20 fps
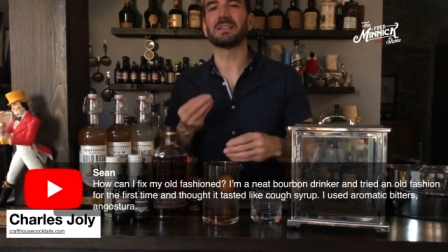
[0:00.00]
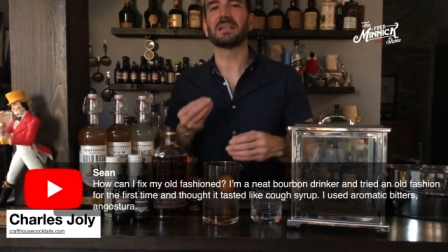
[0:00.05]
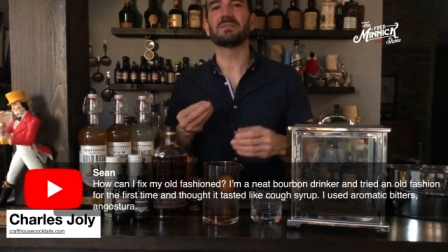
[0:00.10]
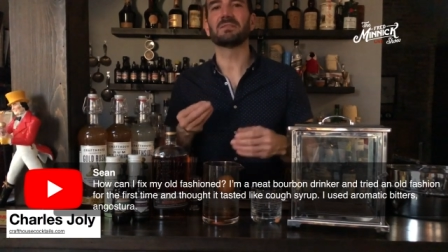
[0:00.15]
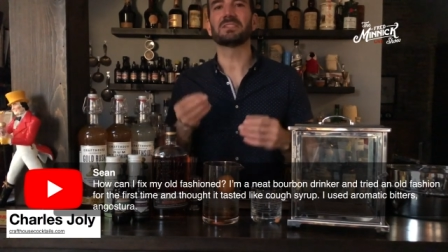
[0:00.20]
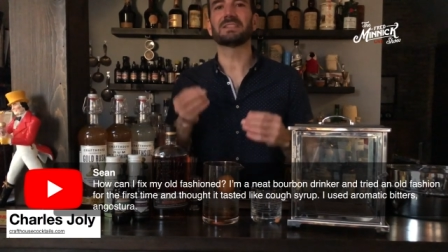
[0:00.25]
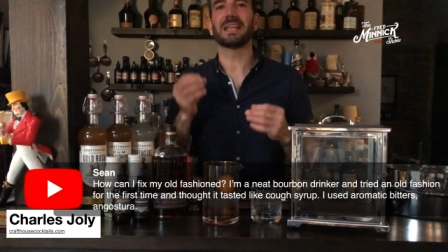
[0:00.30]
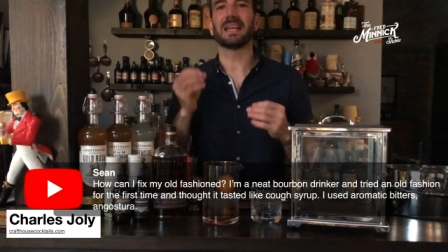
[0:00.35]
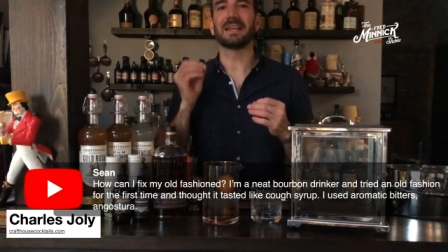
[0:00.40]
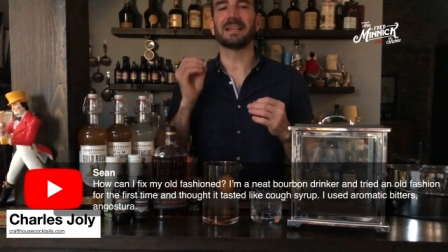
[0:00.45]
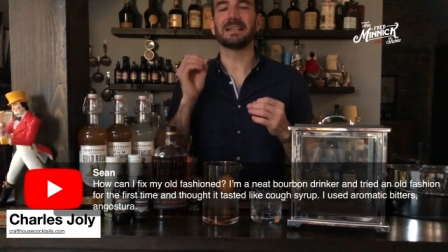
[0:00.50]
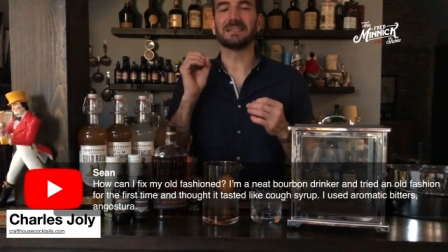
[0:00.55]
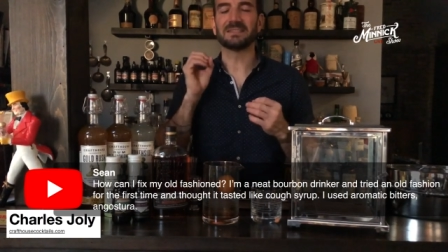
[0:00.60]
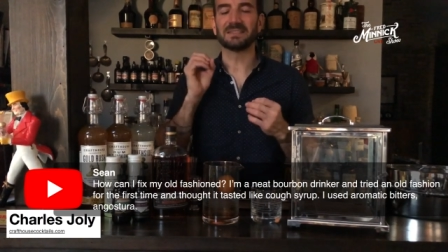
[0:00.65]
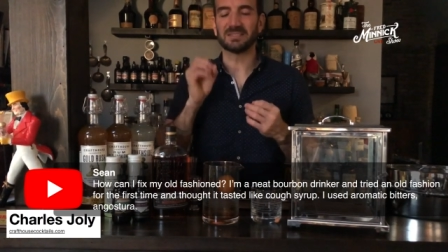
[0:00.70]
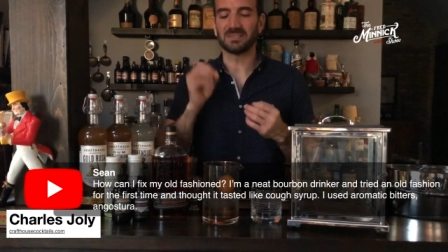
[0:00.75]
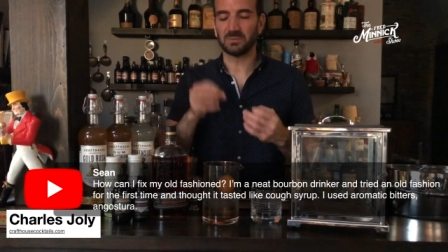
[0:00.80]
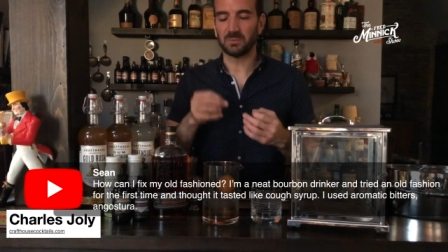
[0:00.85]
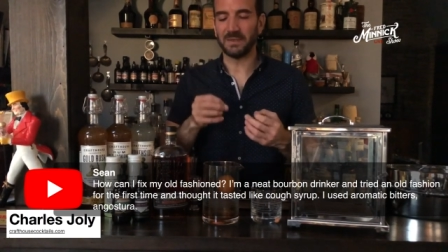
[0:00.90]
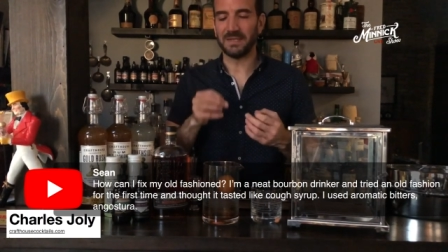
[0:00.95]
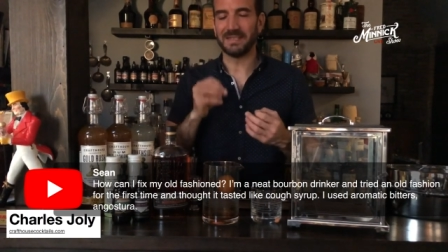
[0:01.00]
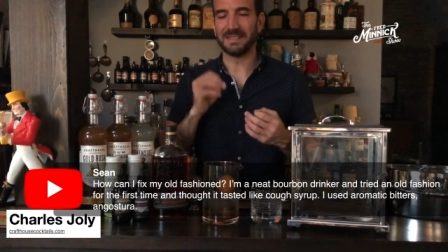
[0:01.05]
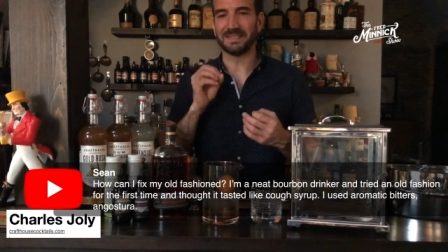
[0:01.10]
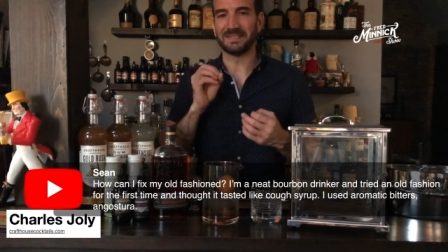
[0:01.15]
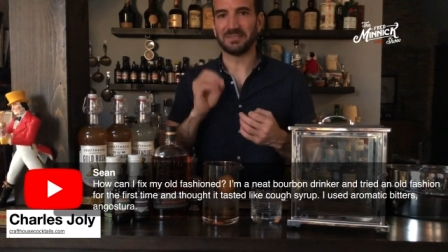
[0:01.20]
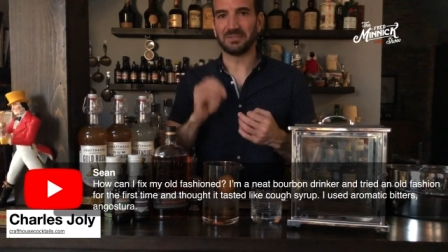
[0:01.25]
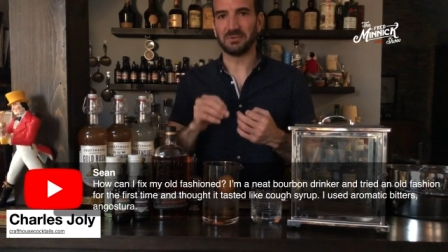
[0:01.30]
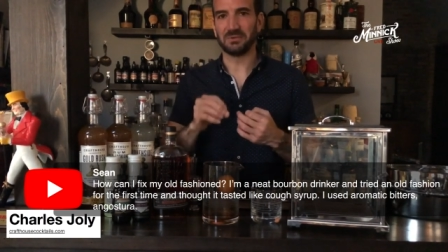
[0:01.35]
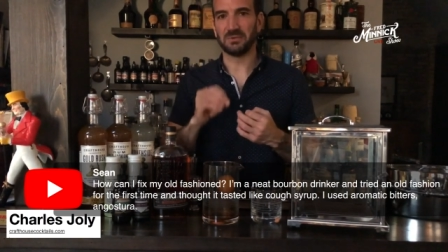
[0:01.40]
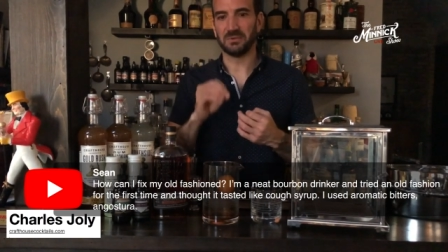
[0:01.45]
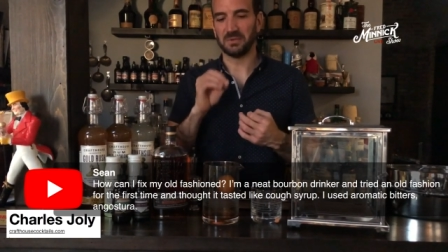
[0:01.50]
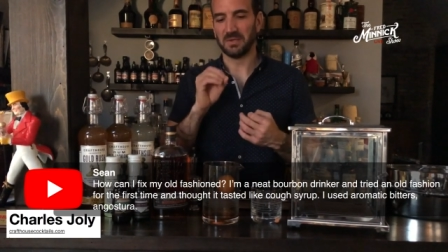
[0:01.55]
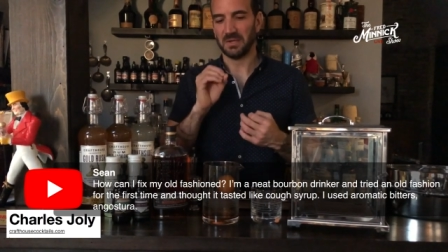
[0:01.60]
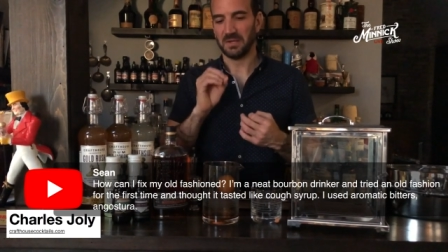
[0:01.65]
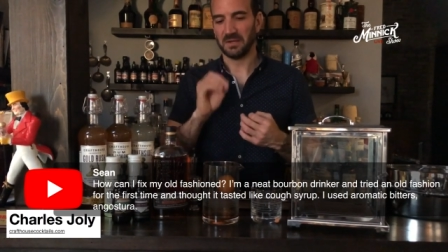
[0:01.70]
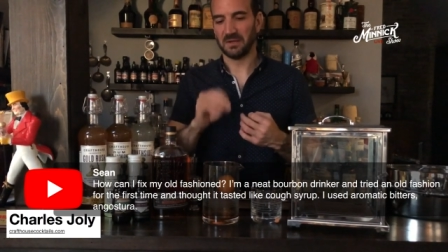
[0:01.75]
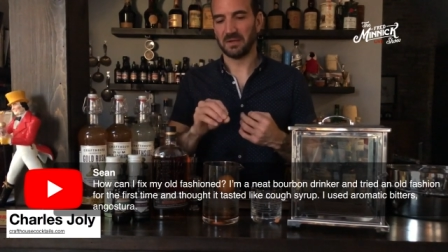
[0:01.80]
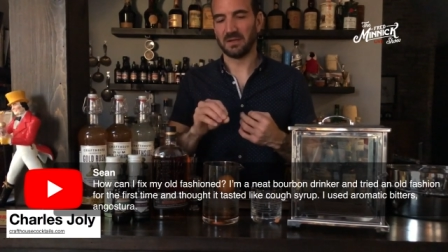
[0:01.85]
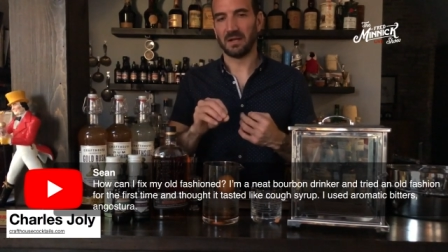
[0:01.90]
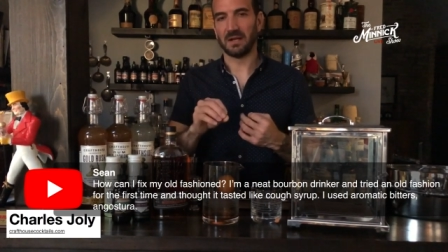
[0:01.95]
Instead of just adding sweet to
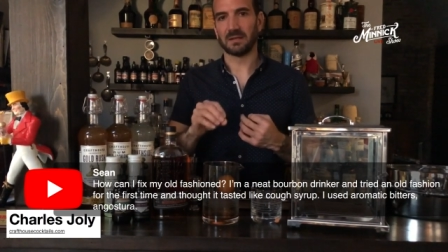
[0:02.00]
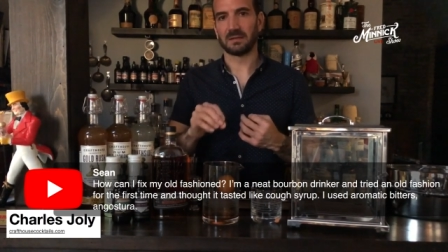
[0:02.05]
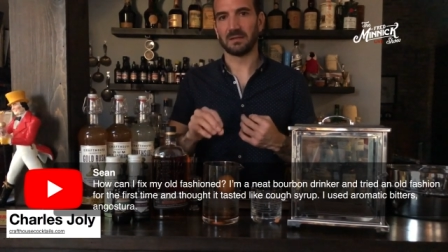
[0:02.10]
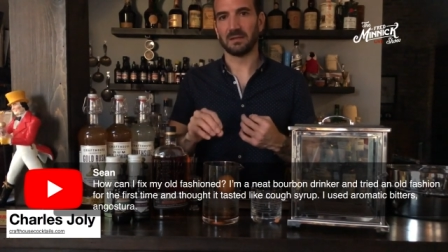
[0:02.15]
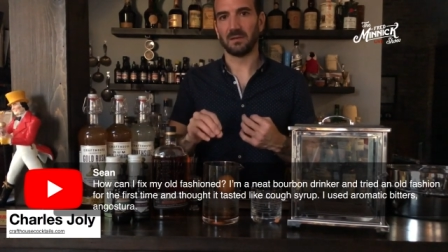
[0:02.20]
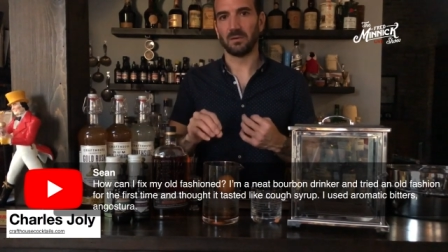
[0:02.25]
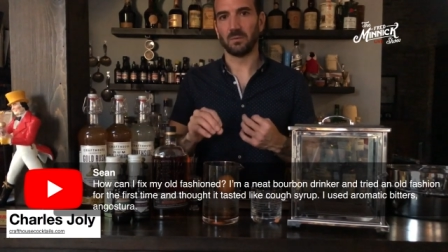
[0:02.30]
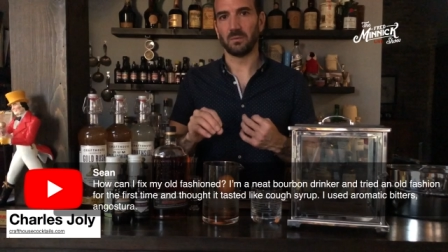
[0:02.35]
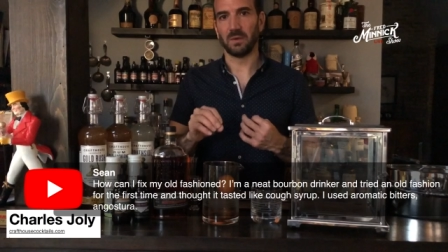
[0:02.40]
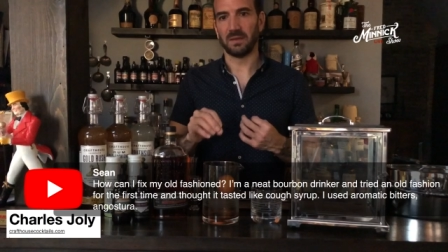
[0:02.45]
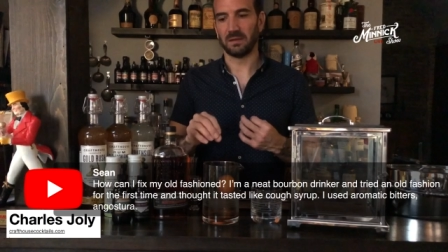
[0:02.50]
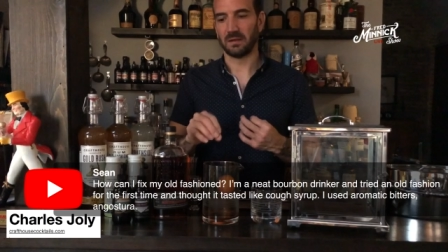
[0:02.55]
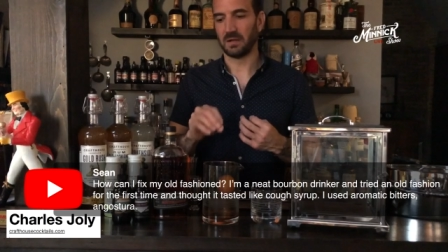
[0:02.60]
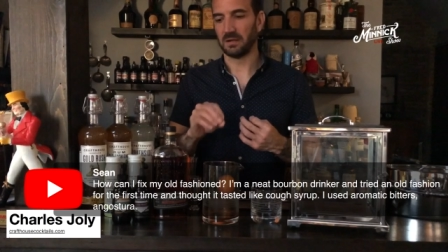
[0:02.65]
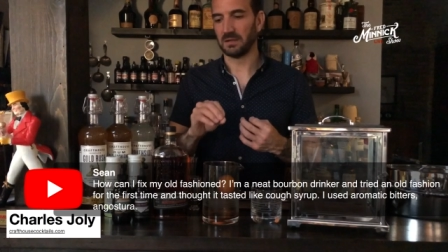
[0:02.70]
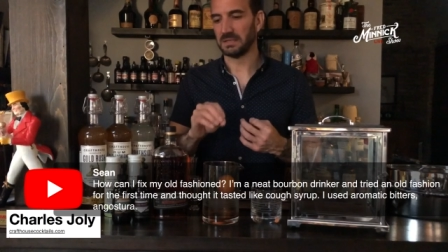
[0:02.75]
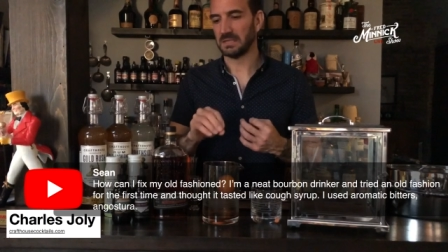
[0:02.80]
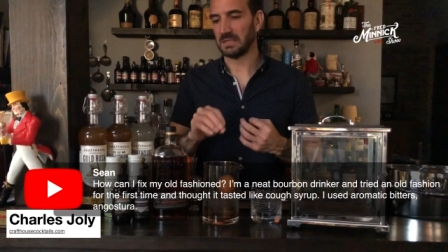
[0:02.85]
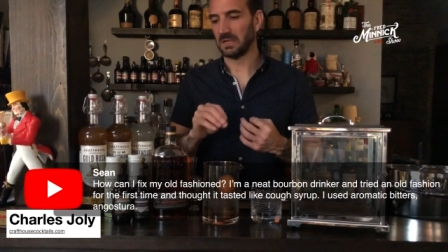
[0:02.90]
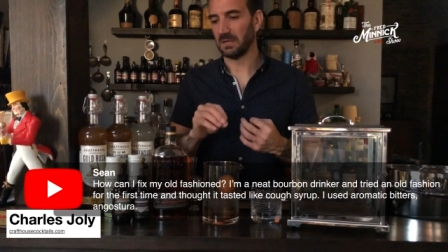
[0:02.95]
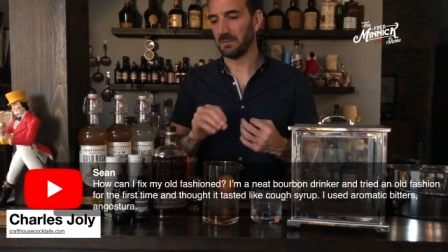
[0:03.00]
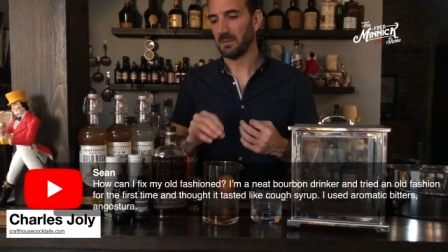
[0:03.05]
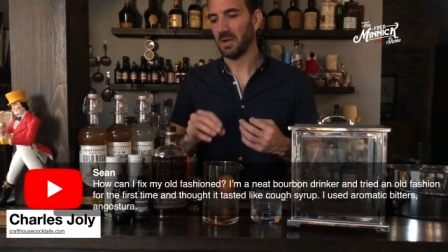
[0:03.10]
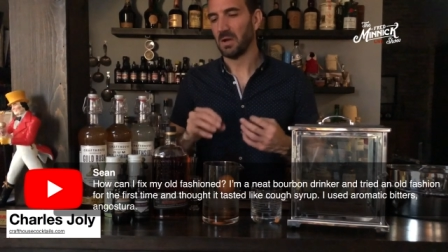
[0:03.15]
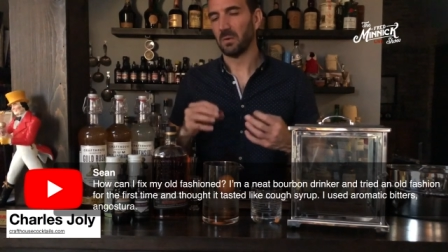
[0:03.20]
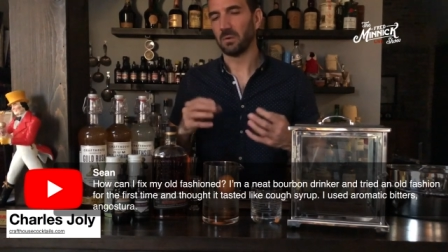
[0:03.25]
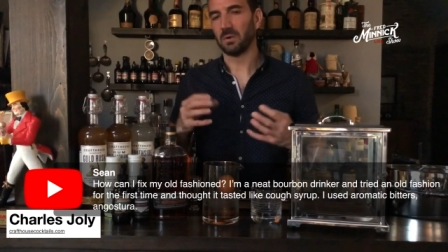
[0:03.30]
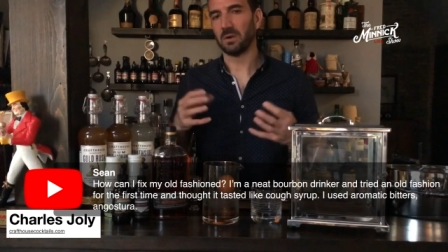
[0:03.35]
the cocktail with our syrup,